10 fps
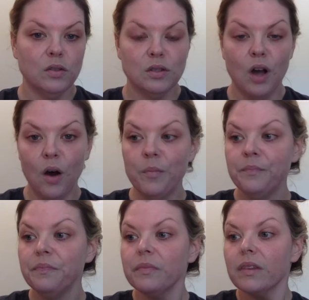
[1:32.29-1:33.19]
So
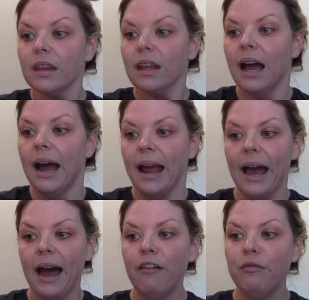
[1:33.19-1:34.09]
I
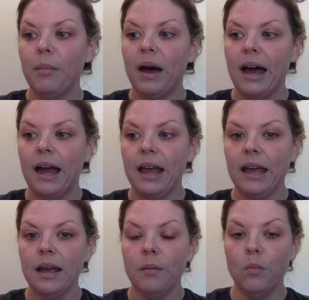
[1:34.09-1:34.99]
have
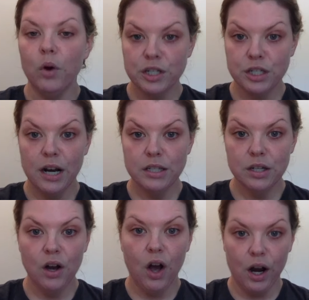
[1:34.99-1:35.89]
my
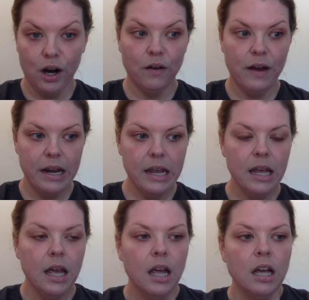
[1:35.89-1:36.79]
moisturizer on
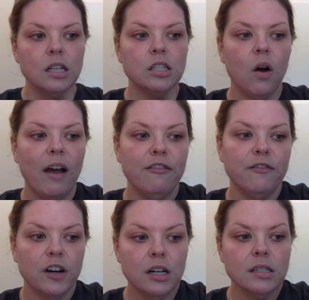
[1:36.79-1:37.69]
already. So I
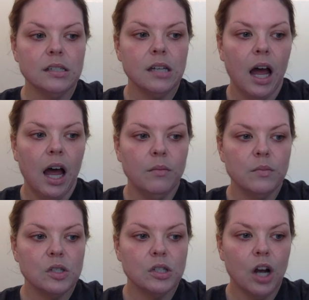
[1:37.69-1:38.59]
first
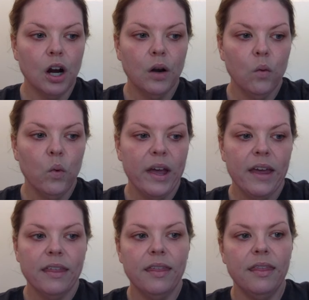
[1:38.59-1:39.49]
start
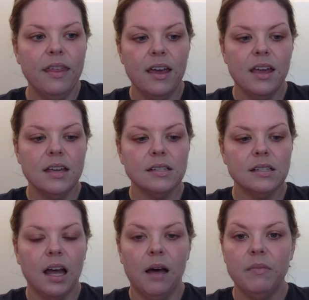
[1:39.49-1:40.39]
with
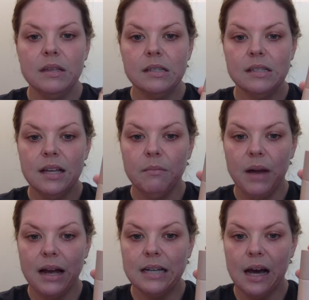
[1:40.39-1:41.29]
this. This is in
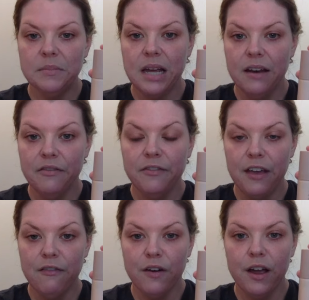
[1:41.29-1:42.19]
my top 10
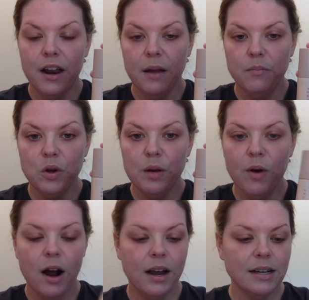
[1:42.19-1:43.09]
favorite beauty
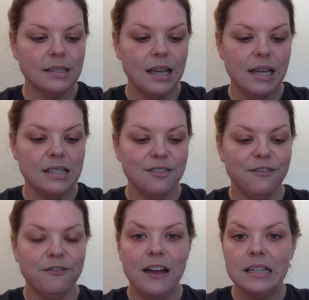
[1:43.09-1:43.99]
products. It's
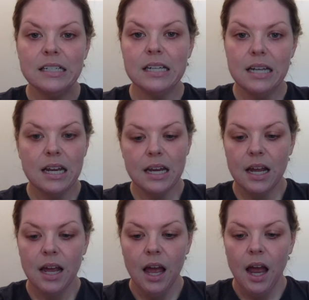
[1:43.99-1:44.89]
Fenty.